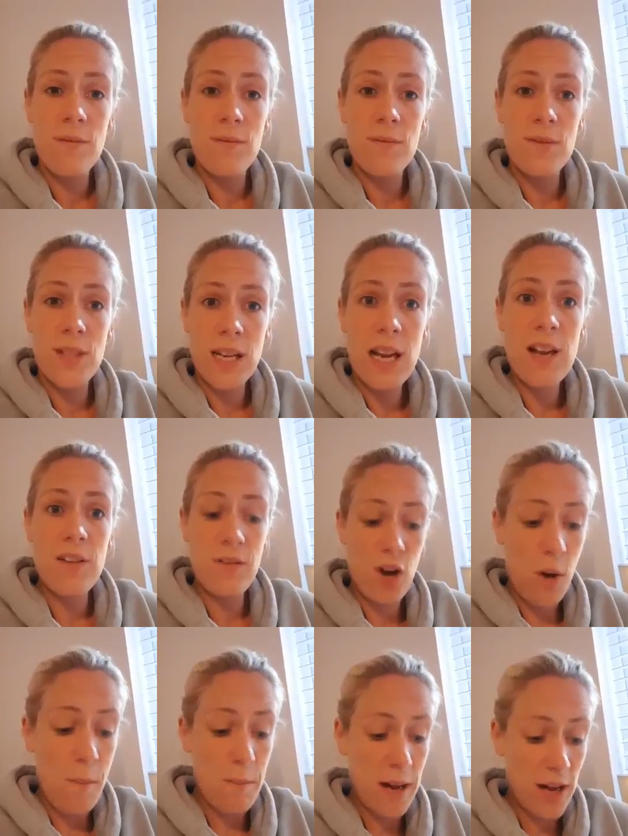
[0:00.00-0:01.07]
to kind of
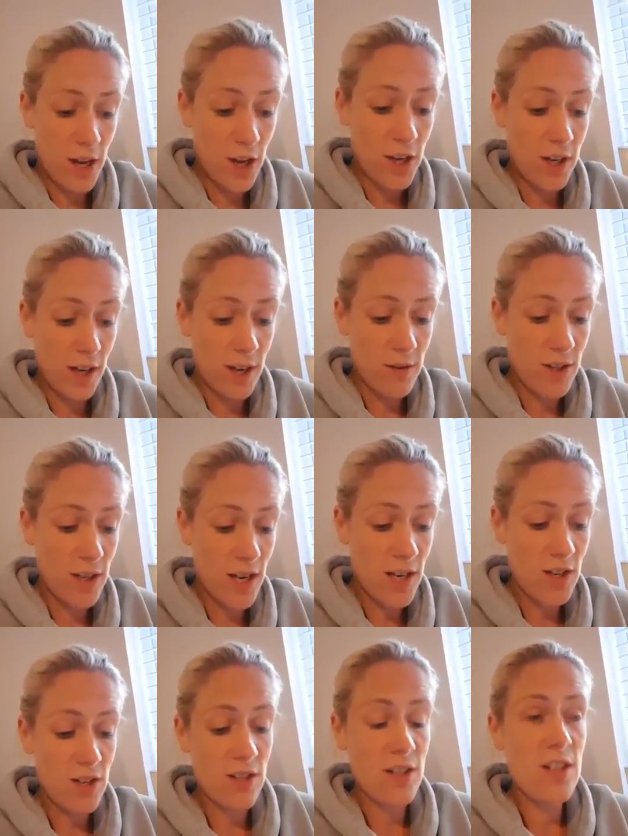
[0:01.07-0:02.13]
combat her
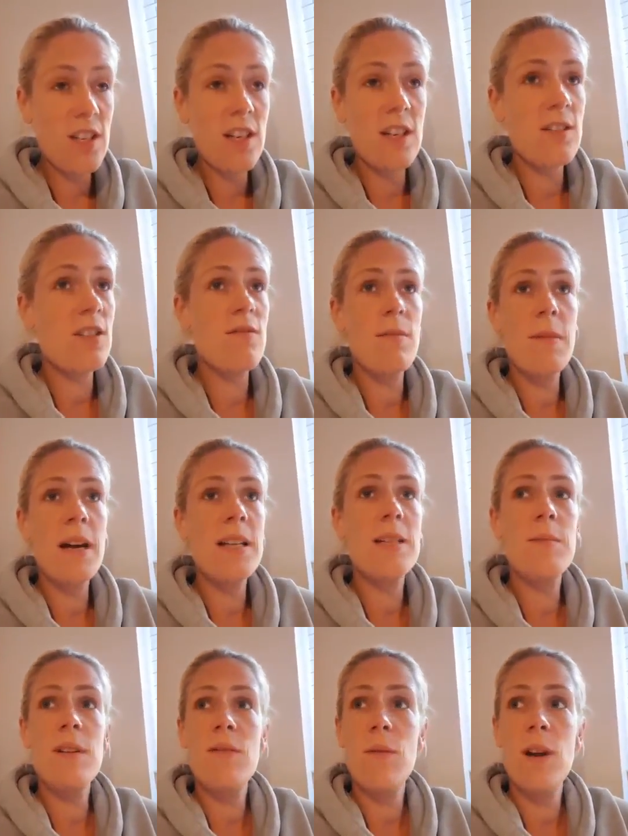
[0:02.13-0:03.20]
negotiation. She
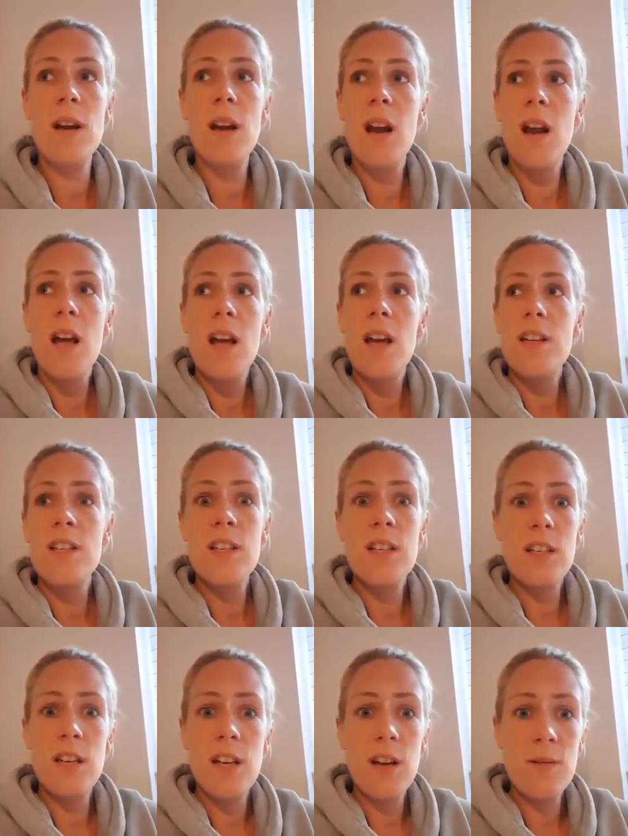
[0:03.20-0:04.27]
reminds me of when it's
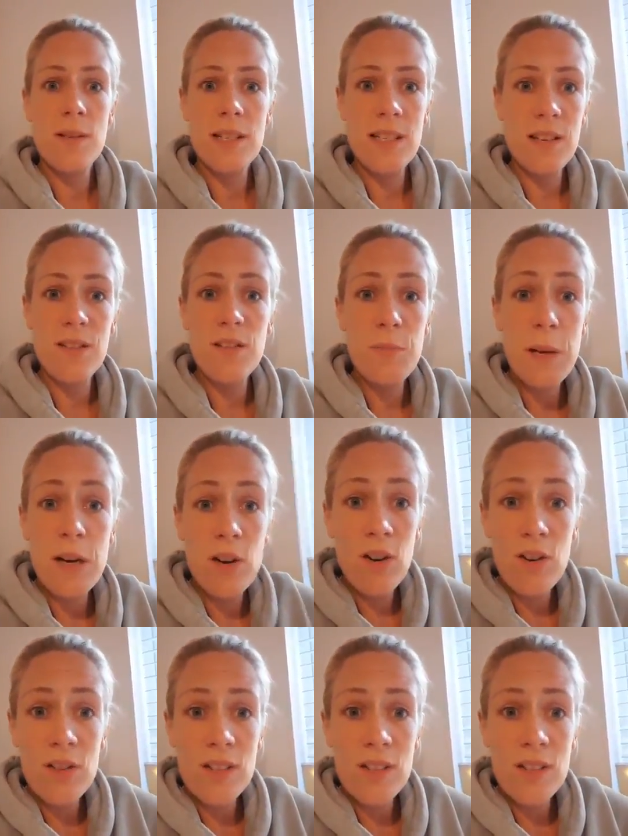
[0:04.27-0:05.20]
as if she's been on all the